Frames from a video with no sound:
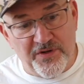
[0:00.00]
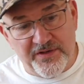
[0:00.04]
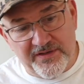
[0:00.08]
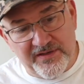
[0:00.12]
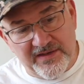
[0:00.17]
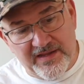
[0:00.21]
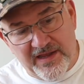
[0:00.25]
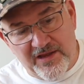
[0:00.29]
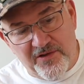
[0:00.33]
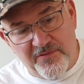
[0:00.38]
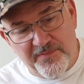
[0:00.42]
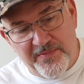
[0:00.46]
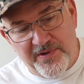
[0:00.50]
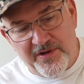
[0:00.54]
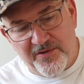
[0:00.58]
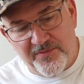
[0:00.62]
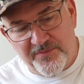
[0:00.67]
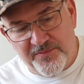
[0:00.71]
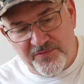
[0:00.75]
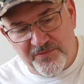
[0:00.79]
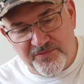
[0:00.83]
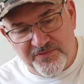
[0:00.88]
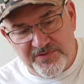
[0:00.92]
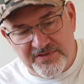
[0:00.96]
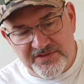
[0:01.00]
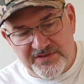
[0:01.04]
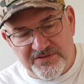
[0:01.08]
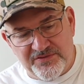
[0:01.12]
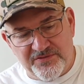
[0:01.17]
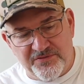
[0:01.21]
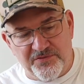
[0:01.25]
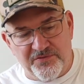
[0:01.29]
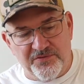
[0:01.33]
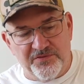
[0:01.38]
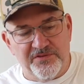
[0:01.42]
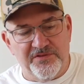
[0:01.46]
how marabou is
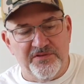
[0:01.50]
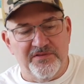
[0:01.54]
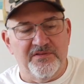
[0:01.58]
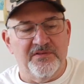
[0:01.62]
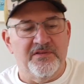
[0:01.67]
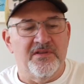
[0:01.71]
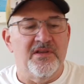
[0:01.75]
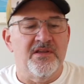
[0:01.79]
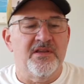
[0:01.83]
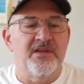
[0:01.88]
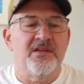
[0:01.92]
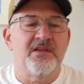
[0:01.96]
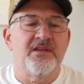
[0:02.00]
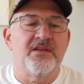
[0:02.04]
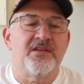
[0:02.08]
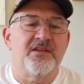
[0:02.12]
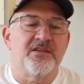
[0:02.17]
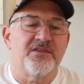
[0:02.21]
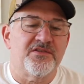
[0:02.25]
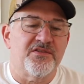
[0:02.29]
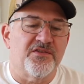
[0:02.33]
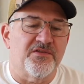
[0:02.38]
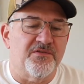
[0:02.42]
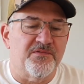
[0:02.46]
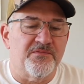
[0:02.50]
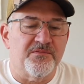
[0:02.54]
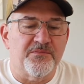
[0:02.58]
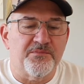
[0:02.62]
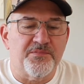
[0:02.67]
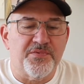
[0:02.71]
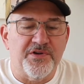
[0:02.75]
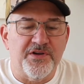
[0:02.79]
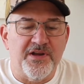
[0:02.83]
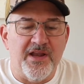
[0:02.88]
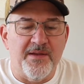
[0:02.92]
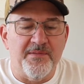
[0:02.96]
sold. So
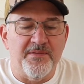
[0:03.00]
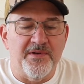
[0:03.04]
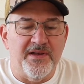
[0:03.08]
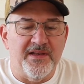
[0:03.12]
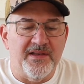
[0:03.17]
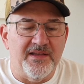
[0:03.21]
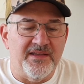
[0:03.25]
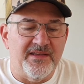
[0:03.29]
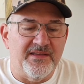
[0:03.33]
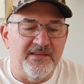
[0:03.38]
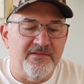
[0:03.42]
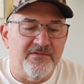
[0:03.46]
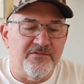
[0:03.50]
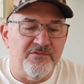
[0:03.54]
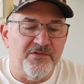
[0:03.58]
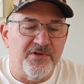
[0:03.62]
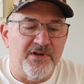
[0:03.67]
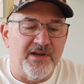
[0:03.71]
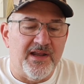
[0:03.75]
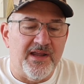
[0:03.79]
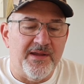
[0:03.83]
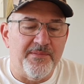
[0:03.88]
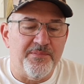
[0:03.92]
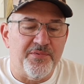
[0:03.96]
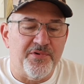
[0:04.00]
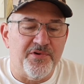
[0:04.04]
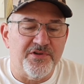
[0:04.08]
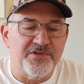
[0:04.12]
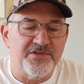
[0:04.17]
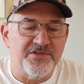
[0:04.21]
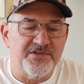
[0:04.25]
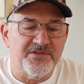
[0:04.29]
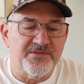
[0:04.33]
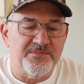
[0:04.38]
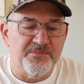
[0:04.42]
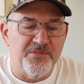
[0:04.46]
predominantly what I
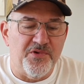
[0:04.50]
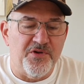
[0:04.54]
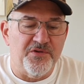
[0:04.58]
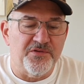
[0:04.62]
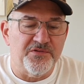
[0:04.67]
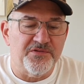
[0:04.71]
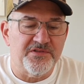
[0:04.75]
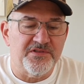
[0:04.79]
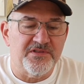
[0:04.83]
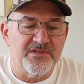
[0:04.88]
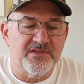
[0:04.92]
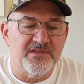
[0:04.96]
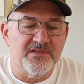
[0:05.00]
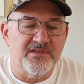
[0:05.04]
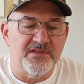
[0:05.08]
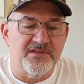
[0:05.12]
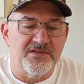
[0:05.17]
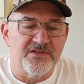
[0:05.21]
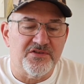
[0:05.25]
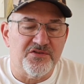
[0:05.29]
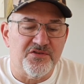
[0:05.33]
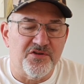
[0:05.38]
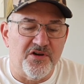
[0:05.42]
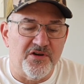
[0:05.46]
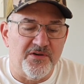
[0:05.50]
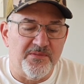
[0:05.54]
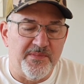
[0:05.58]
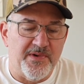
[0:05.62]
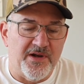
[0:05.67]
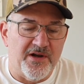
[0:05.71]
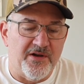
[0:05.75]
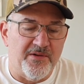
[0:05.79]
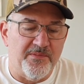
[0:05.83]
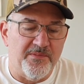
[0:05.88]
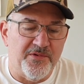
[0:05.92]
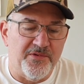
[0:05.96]
purchase most is strung
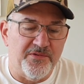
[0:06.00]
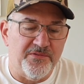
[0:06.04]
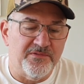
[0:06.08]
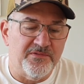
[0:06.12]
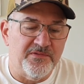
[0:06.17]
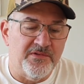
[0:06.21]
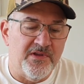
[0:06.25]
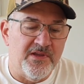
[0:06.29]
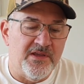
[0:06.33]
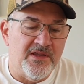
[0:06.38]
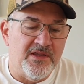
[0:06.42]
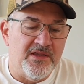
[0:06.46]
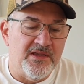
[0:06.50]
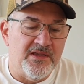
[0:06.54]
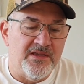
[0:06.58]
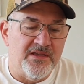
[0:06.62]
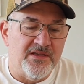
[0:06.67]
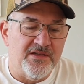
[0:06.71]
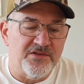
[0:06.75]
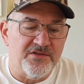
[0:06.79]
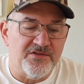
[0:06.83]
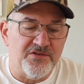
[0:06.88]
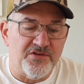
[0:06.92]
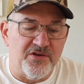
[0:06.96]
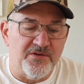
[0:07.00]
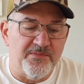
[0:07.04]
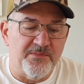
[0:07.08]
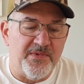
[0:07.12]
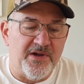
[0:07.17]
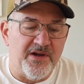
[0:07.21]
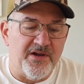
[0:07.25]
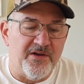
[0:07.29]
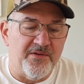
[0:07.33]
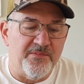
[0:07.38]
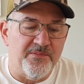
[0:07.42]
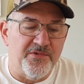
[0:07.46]
marabou. Strung
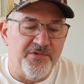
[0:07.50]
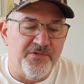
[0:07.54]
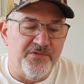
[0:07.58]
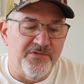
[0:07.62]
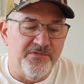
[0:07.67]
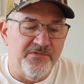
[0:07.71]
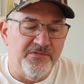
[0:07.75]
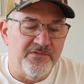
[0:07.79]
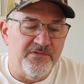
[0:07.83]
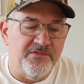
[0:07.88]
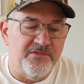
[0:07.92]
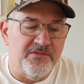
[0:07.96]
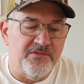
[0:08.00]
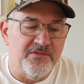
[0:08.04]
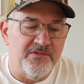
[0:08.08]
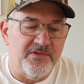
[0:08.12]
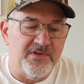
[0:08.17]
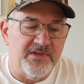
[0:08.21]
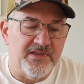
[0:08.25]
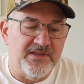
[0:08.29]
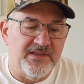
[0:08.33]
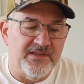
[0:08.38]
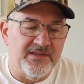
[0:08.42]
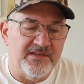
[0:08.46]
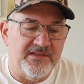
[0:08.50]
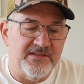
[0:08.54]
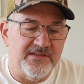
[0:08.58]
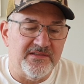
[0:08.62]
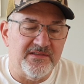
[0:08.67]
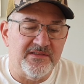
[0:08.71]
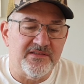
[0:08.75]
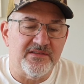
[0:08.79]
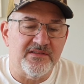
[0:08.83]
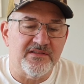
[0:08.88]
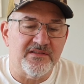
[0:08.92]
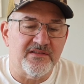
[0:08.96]
marabou
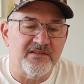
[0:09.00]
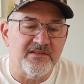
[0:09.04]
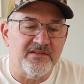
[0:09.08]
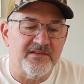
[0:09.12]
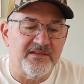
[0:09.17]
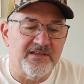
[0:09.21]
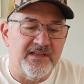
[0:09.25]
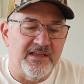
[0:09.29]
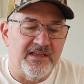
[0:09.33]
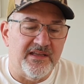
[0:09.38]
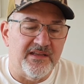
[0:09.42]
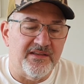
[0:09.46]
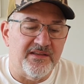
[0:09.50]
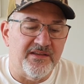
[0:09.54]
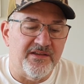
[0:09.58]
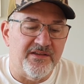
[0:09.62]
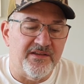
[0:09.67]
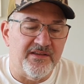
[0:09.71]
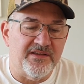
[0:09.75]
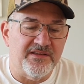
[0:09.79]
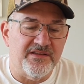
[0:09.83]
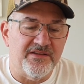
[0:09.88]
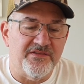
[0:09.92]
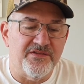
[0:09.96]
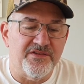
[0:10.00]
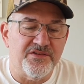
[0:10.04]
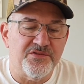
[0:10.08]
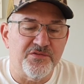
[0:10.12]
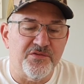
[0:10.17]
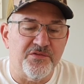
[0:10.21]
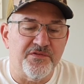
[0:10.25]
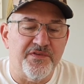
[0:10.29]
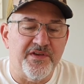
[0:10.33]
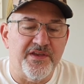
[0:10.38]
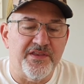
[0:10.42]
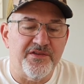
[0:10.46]
is the
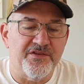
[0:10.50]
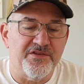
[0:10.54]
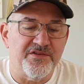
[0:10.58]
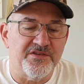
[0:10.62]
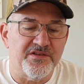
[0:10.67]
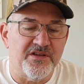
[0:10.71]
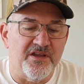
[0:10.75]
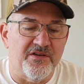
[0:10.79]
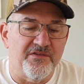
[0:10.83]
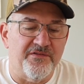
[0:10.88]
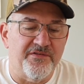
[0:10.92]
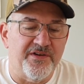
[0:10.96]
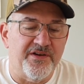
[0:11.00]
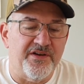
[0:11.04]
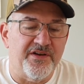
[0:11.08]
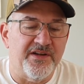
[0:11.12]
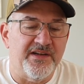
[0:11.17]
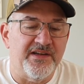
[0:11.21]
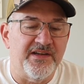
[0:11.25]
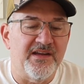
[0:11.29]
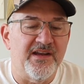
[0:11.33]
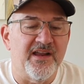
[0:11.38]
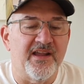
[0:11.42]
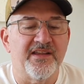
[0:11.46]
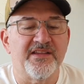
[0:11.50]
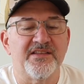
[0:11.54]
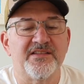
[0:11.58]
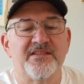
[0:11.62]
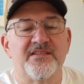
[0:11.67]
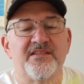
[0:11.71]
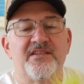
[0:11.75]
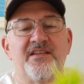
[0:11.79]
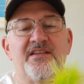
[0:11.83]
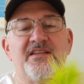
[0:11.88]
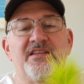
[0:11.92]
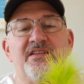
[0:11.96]
individual feathers, a very
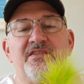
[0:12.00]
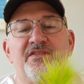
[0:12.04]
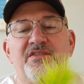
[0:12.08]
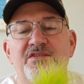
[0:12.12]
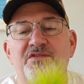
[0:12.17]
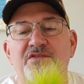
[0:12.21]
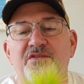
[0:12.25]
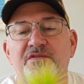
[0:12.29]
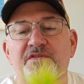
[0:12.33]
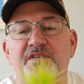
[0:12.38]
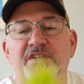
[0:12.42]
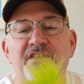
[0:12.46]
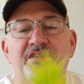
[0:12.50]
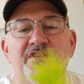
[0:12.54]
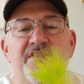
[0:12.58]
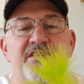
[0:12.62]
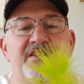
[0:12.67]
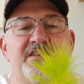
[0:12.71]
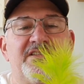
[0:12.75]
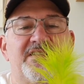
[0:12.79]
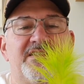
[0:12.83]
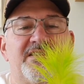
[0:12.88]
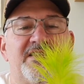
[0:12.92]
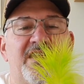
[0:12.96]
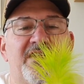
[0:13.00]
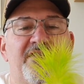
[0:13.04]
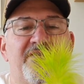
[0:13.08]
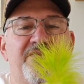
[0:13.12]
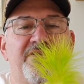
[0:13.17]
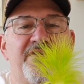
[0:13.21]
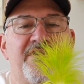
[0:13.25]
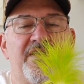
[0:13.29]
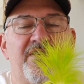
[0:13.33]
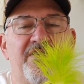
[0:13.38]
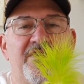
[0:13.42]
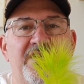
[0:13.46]
nice individual feather. This is a
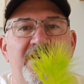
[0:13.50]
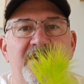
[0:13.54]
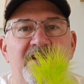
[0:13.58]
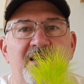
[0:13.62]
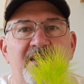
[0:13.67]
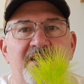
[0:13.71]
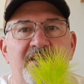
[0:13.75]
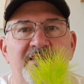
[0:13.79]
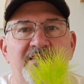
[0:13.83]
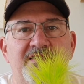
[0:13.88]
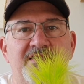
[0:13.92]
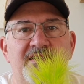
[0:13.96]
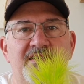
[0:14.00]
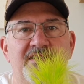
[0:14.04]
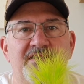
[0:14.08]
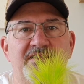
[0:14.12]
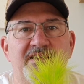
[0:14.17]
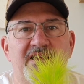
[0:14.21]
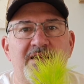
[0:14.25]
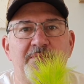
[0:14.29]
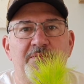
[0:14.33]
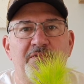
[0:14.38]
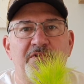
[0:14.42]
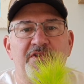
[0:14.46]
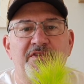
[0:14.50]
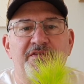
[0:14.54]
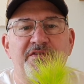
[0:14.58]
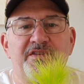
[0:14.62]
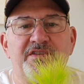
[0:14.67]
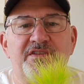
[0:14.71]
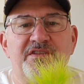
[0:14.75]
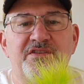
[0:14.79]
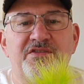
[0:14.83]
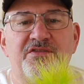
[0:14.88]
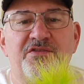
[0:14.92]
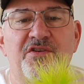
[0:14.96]
very nice example of a
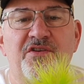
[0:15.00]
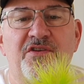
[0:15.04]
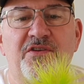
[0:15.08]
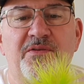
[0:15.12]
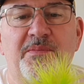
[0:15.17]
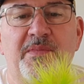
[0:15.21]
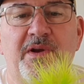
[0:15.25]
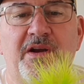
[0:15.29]
strung